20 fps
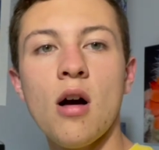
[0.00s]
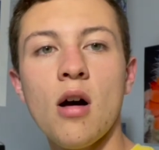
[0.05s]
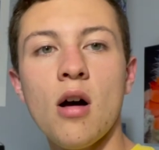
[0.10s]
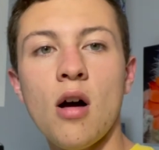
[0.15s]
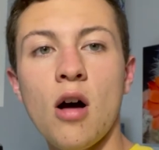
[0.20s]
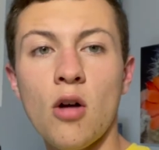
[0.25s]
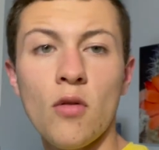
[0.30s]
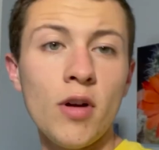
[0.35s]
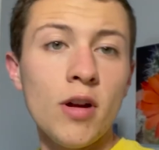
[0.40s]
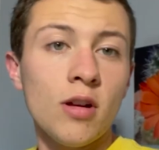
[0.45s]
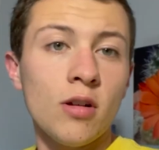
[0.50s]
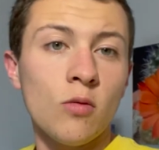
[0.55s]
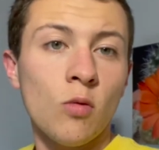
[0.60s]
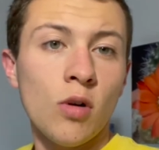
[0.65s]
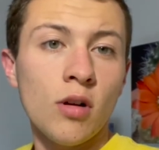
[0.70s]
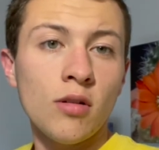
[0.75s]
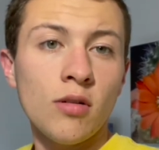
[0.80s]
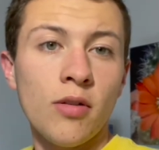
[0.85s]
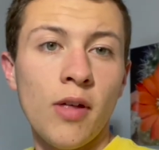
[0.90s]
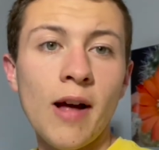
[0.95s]
All right,
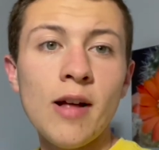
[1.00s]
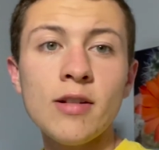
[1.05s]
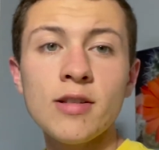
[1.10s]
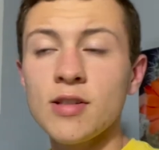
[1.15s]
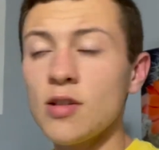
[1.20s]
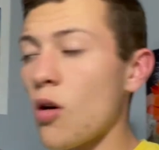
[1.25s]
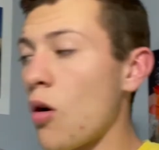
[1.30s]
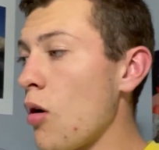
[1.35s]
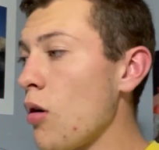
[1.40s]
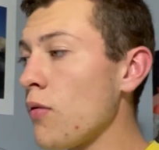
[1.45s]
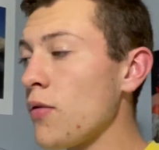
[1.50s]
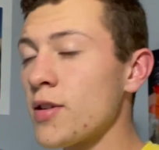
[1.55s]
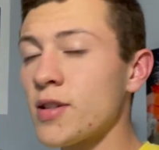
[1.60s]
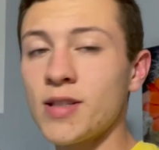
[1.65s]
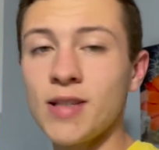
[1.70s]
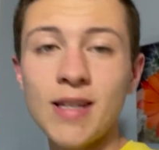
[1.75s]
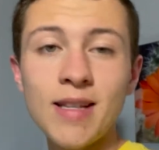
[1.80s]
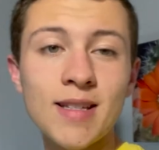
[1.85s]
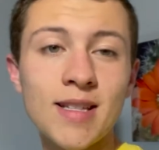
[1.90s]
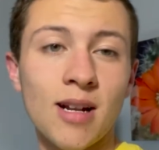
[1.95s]
well, that's all the
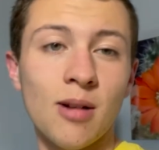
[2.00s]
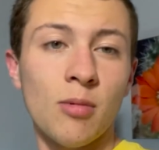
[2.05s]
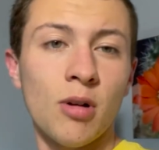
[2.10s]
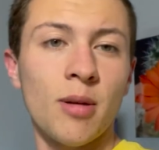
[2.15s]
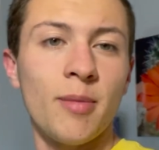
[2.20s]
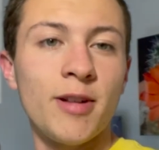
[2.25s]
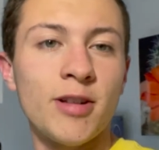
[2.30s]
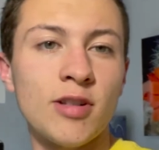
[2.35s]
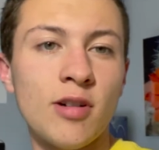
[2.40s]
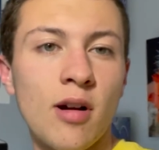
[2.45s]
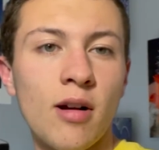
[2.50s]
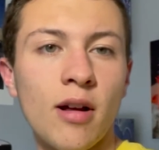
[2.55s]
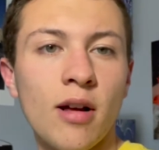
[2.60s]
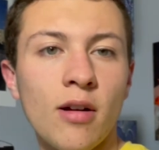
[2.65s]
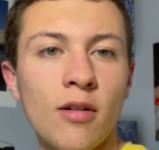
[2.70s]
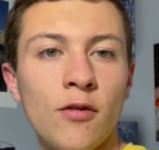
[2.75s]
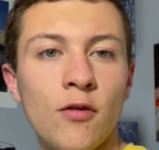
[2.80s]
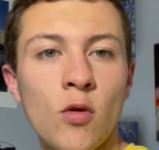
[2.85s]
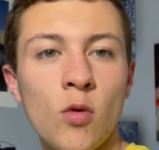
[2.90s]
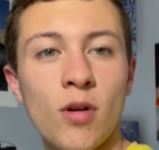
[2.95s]
seeds that I'm going to be
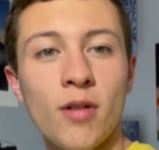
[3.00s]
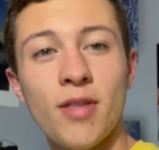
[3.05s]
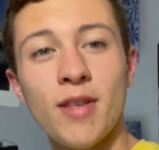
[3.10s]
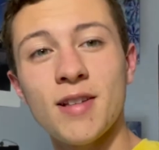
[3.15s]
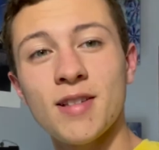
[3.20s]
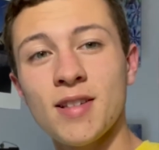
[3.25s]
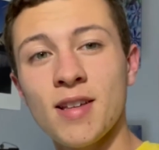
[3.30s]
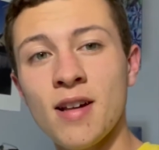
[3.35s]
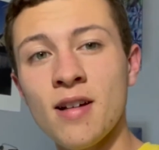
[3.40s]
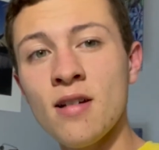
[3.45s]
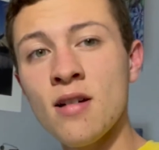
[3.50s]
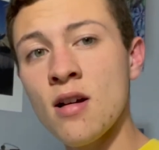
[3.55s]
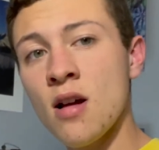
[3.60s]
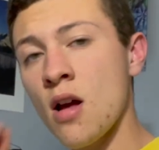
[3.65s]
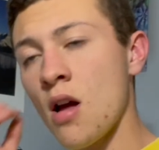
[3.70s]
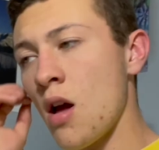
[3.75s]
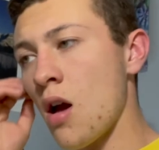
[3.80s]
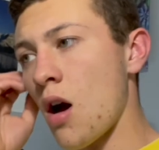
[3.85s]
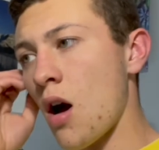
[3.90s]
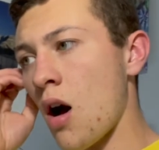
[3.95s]
starting for this year.
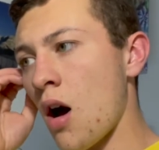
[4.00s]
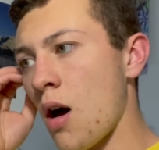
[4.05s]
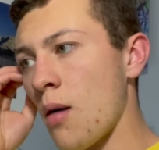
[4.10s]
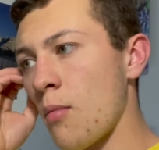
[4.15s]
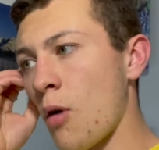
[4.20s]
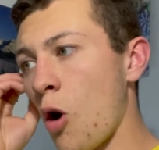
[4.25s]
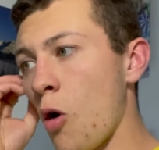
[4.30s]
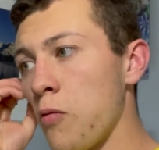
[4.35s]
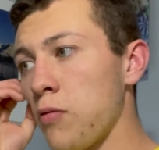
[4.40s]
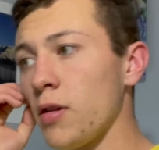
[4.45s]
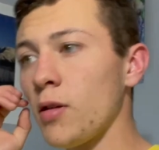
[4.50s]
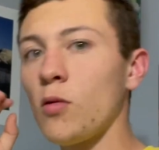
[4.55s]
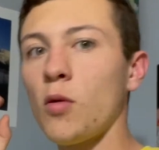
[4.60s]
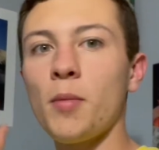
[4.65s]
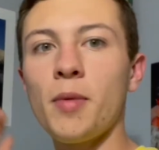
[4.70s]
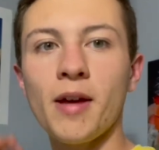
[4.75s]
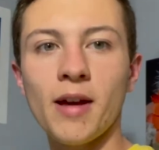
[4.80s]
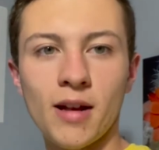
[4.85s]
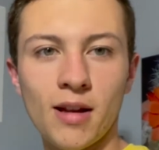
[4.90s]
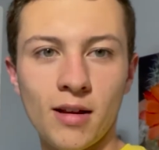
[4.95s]
Hopefully we'll
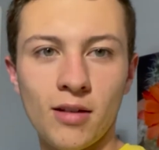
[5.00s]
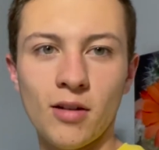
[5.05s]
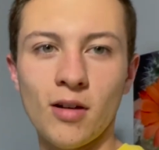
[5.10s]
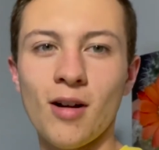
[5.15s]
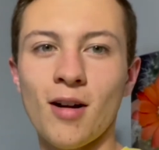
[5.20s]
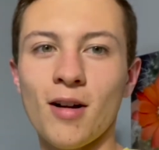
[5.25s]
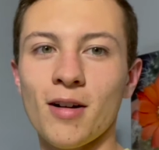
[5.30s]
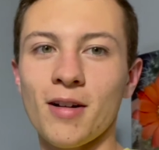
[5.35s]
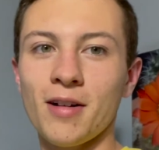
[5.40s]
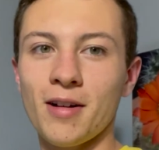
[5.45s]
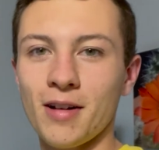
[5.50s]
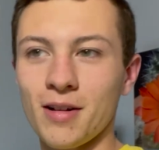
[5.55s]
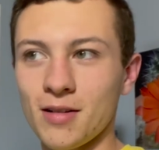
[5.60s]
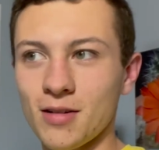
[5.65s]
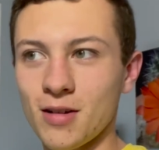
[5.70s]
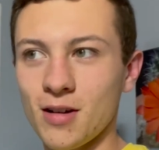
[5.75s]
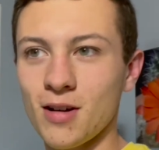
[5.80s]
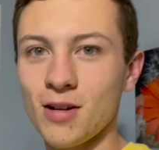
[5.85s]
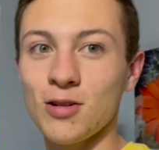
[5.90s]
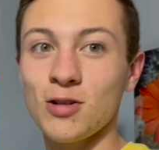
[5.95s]
be getting the garden
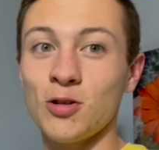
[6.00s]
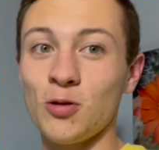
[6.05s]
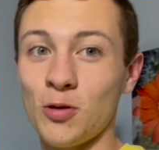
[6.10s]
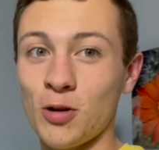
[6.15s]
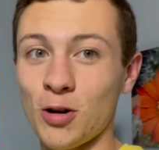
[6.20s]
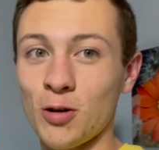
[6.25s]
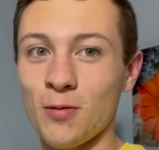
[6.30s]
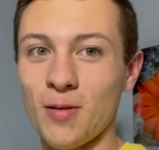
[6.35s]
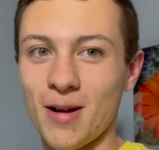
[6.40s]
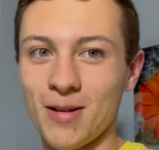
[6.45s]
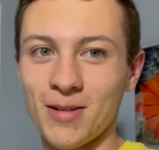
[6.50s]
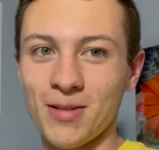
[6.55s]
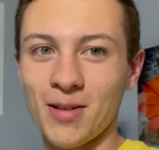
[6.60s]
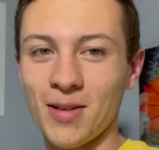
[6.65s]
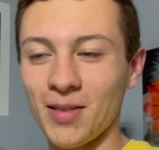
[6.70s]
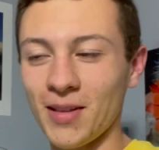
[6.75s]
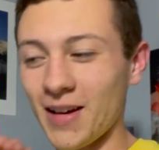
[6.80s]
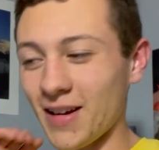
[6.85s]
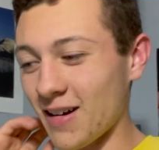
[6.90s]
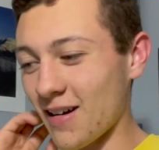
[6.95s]
in sooner rather
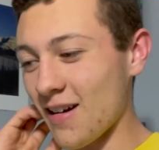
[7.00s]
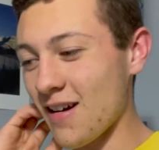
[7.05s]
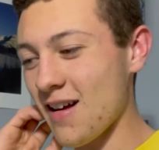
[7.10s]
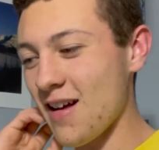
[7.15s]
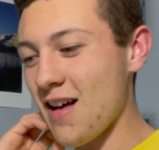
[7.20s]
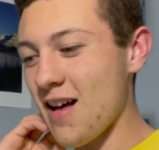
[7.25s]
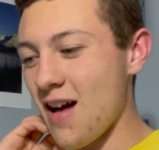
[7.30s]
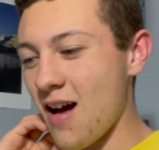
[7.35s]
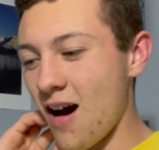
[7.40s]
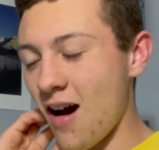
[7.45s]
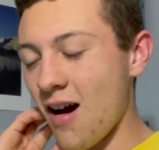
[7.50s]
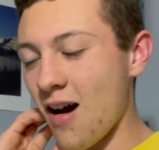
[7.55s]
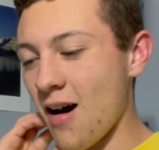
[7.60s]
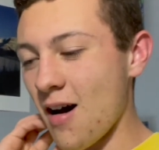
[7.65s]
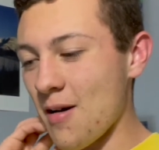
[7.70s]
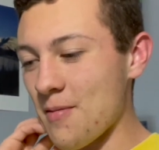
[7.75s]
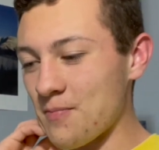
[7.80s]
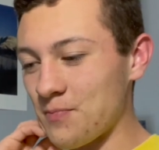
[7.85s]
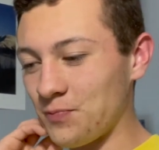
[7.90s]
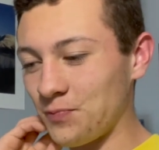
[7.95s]
than later.
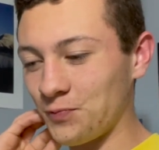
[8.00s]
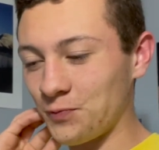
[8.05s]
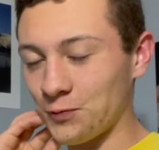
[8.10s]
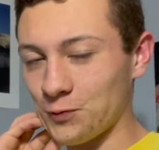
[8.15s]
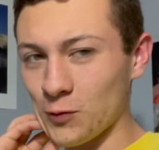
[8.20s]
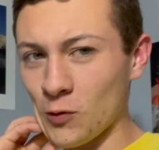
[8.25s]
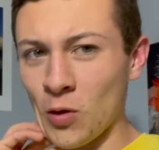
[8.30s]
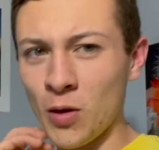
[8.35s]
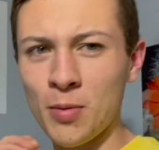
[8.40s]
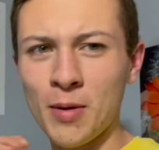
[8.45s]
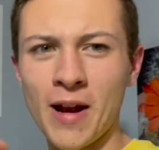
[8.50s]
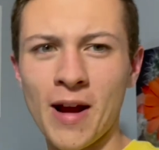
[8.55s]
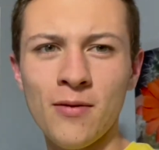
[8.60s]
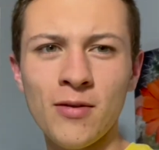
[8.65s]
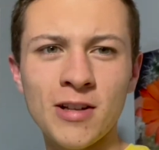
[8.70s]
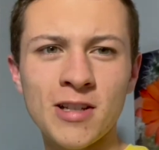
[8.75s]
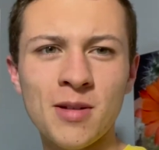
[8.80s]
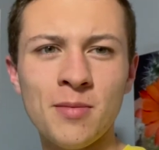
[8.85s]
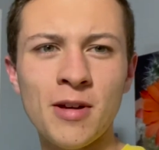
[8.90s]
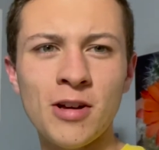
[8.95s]
we've been
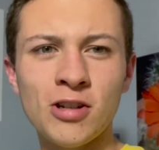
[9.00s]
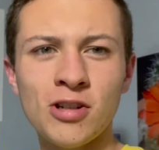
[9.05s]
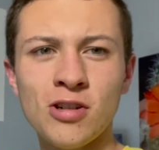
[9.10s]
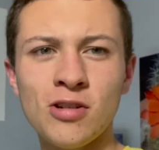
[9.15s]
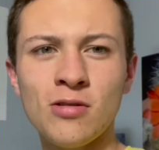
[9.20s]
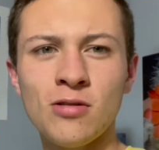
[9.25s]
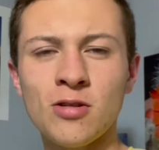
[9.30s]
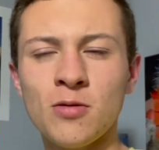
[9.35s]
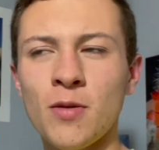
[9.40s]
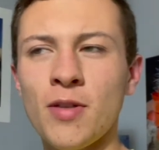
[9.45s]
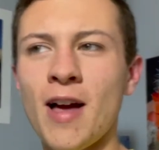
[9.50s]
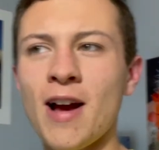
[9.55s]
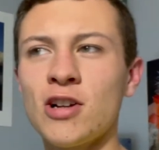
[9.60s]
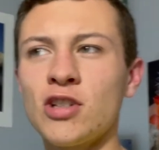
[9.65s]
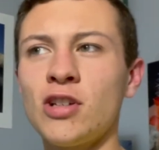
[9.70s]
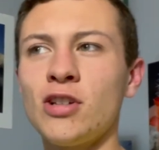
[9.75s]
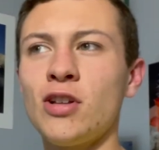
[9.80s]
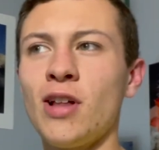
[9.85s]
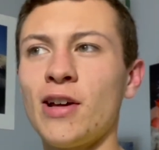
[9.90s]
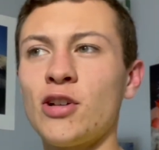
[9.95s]
having some issues with
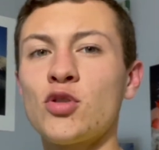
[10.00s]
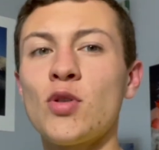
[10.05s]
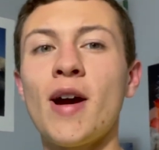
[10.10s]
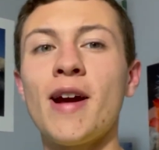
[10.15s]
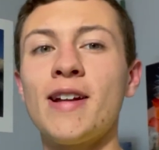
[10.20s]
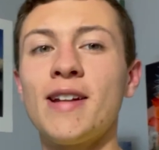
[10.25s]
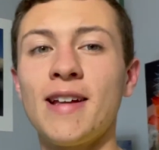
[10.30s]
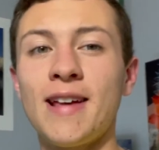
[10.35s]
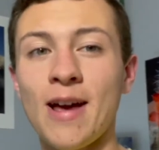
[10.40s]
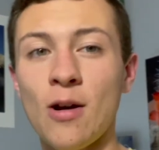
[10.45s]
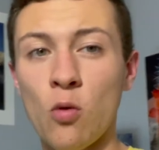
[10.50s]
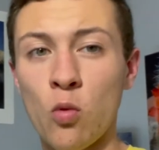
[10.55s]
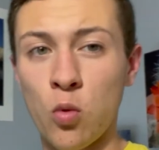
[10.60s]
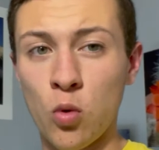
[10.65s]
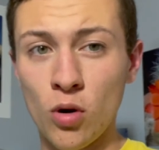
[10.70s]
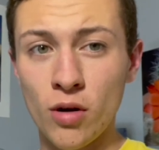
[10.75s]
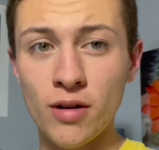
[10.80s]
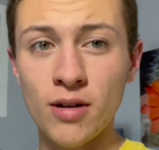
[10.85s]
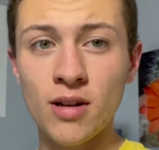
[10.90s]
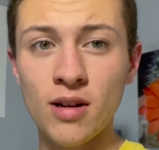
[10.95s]
actually like trying to get
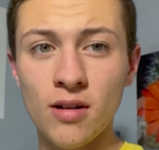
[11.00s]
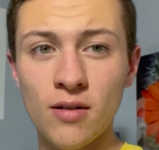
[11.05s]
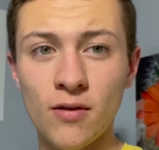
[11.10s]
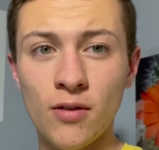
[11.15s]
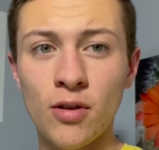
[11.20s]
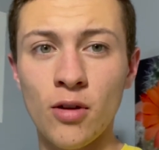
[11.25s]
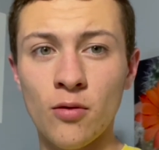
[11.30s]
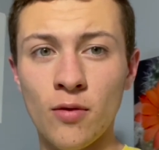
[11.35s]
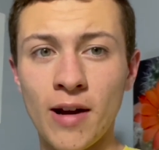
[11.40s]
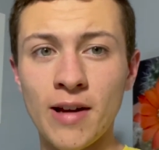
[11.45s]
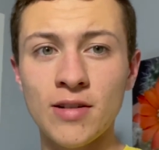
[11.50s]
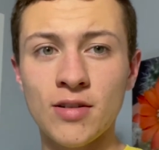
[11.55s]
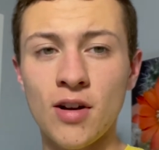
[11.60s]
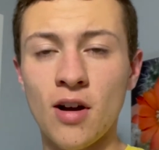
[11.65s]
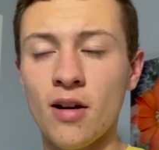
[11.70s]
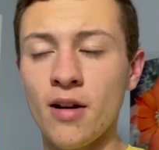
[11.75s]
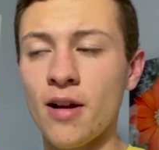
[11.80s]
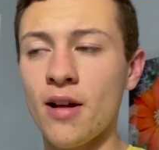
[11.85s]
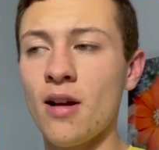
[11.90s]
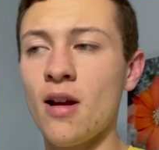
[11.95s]
wood for the raised
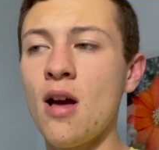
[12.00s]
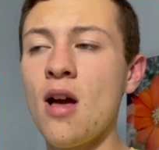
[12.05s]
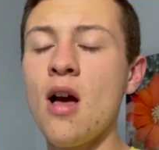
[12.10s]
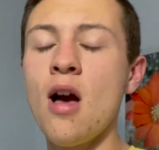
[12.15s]
garden.